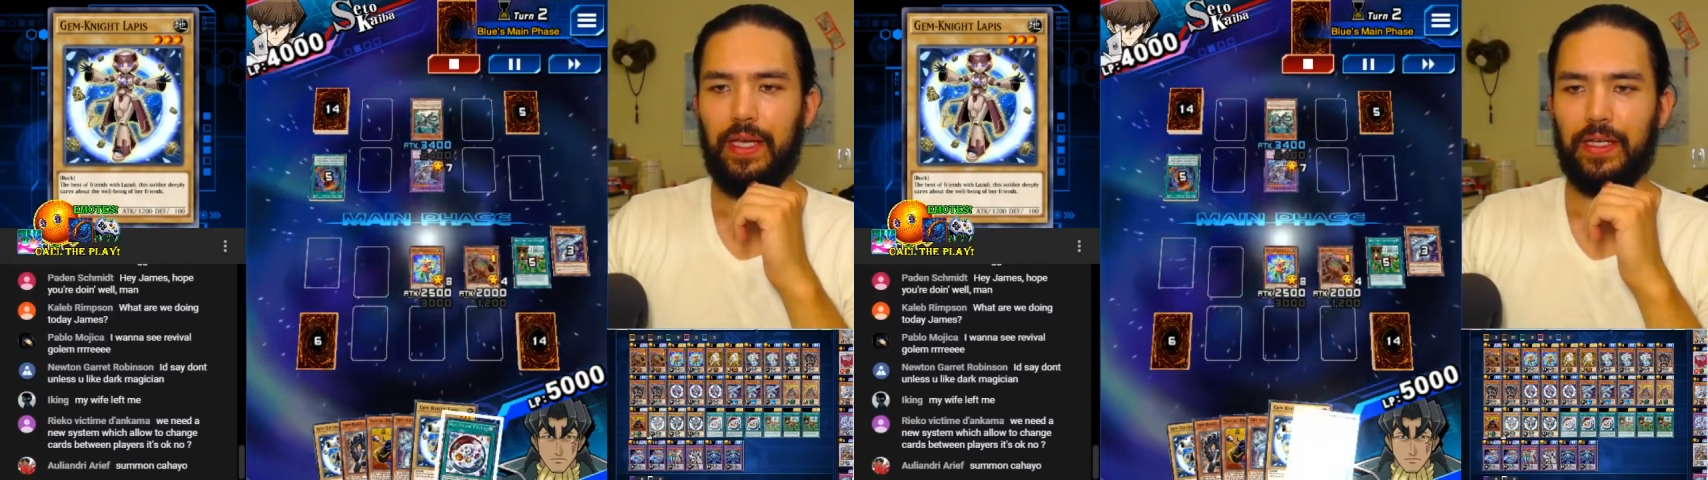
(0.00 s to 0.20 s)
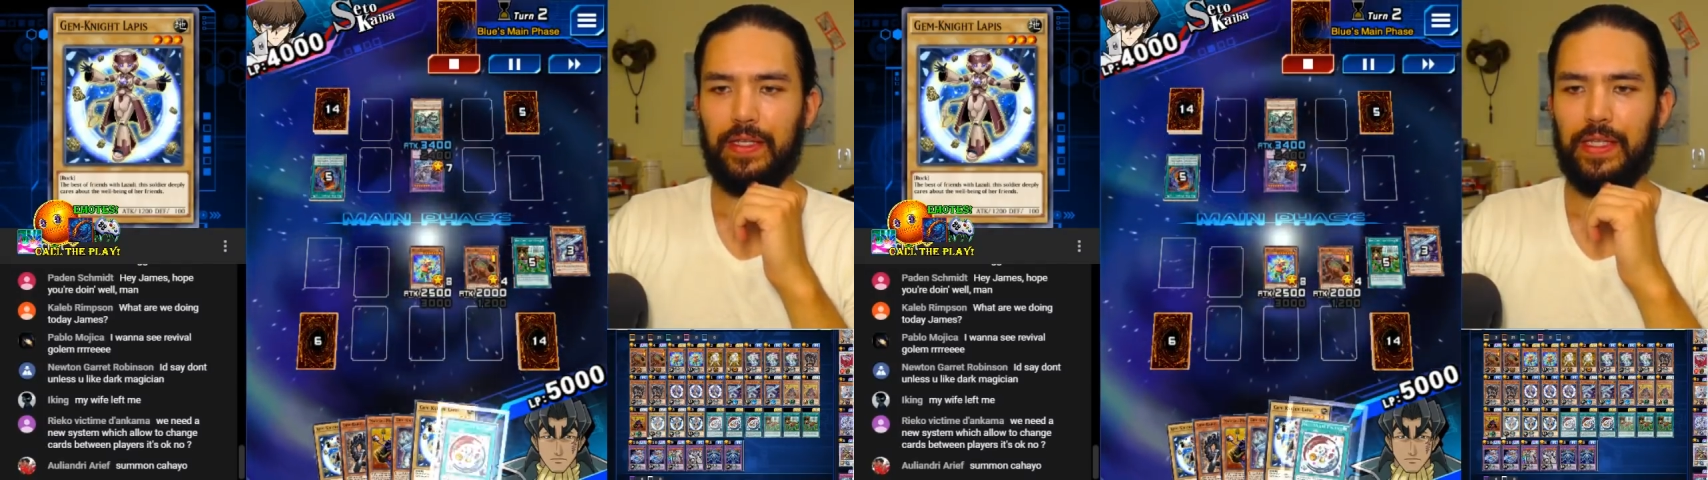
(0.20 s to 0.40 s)

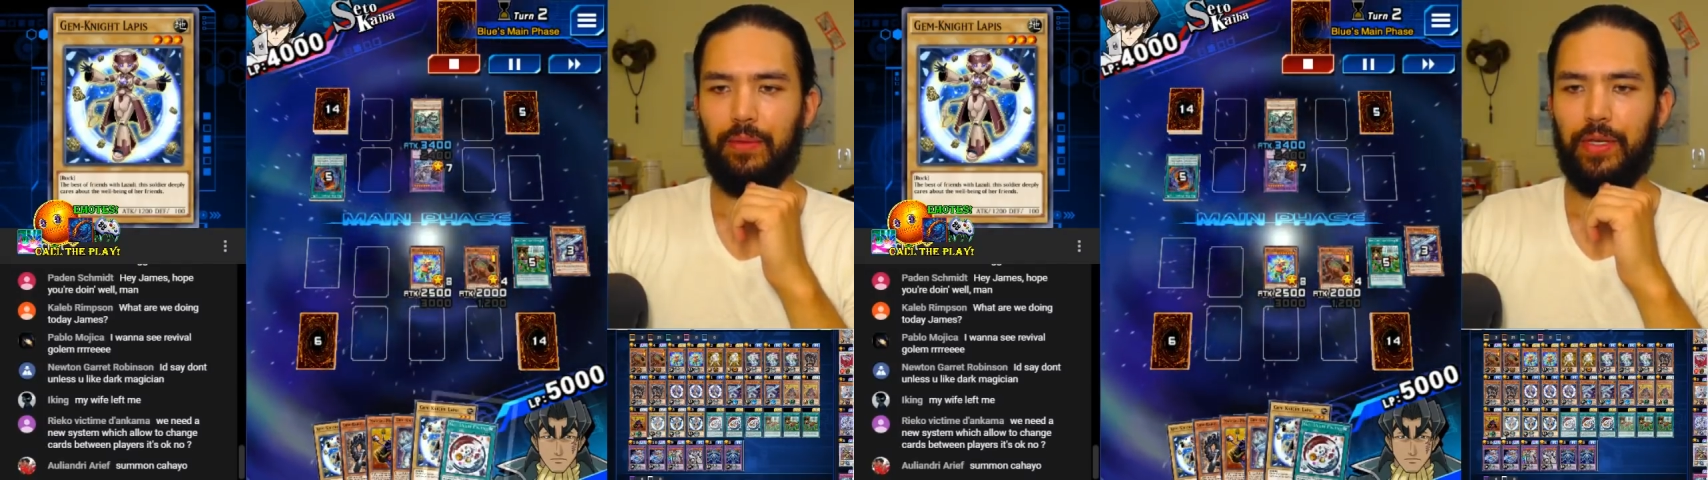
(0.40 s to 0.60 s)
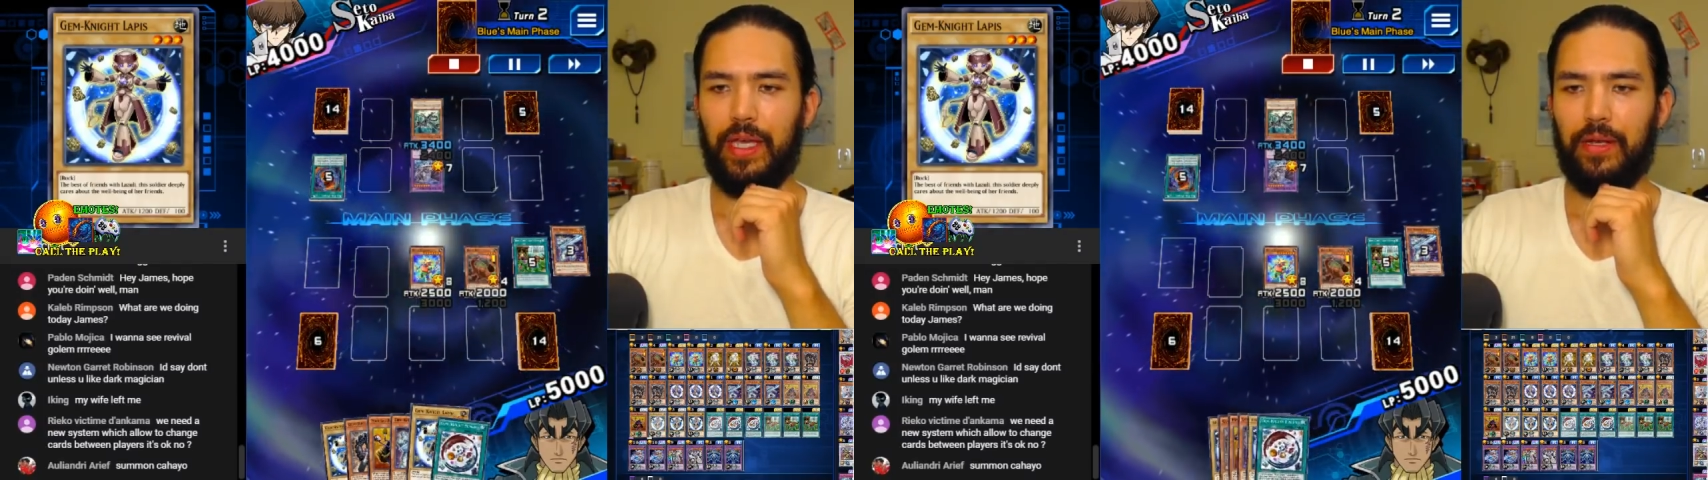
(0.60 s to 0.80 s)
because
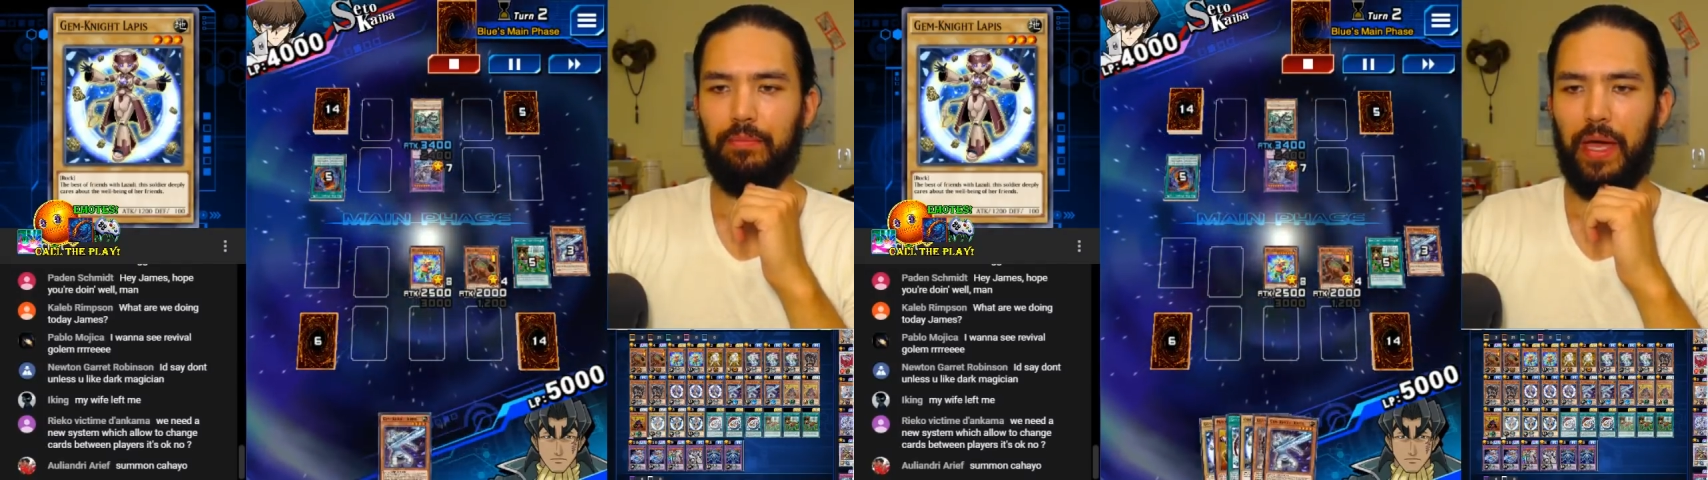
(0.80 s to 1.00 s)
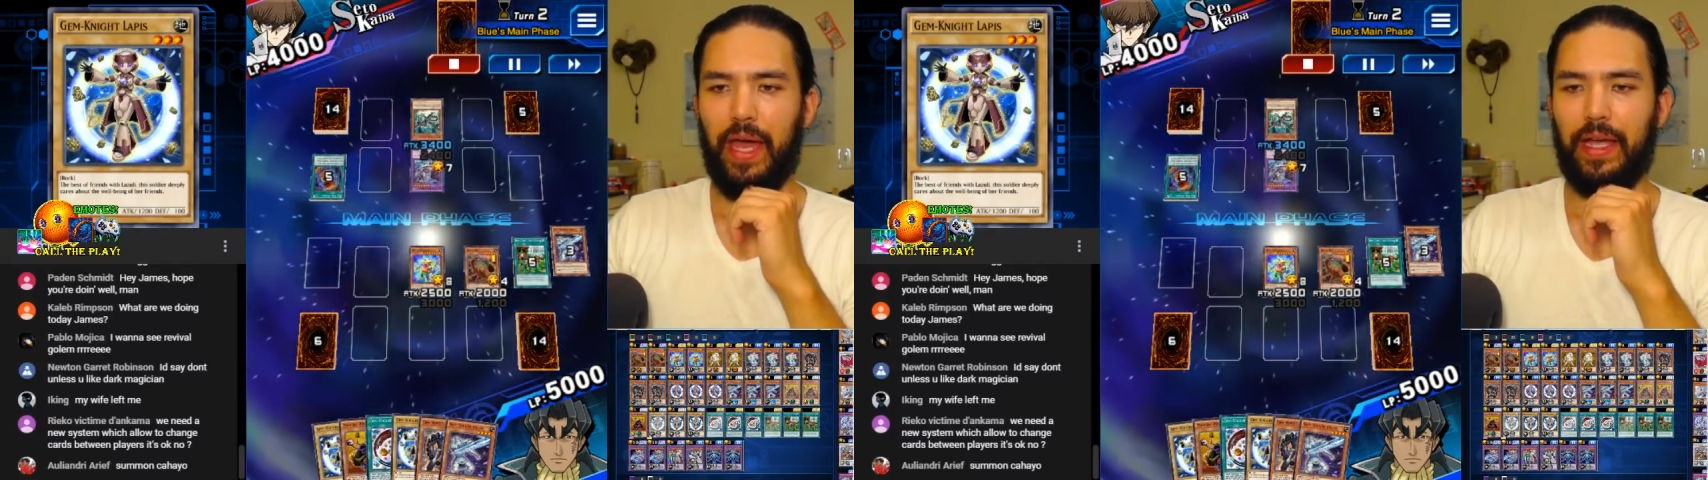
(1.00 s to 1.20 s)
then we get
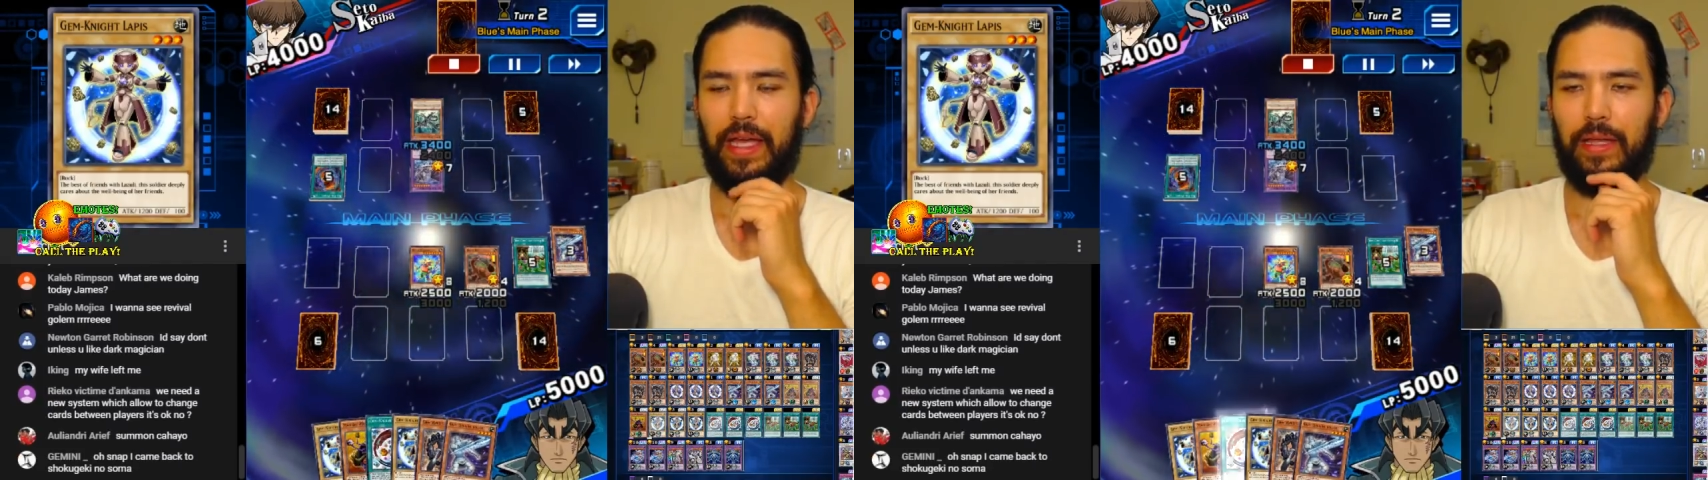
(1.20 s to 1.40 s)
him back,